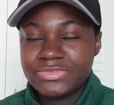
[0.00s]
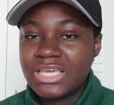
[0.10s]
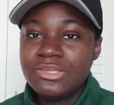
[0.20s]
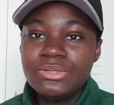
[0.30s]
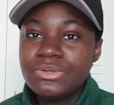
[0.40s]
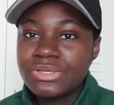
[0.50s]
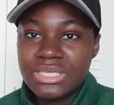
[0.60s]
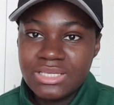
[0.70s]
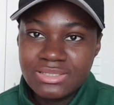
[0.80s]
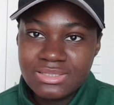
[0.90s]
And you know
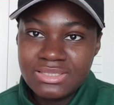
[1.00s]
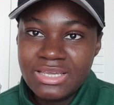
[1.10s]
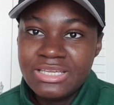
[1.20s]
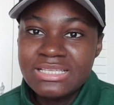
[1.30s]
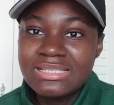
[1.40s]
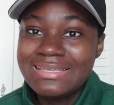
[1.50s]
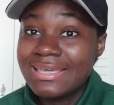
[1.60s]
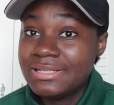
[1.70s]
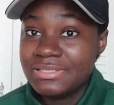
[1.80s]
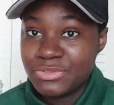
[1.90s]
kids, they easily
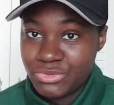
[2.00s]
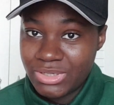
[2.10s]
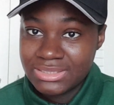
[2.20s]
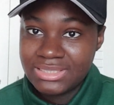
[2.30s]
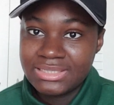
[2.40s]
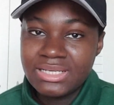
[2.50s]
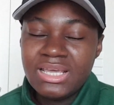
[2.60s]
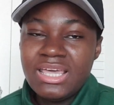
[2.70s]
get distracted.